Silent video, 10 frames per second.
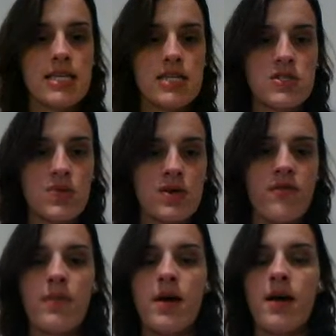It is one
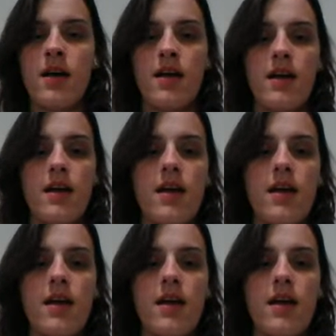of my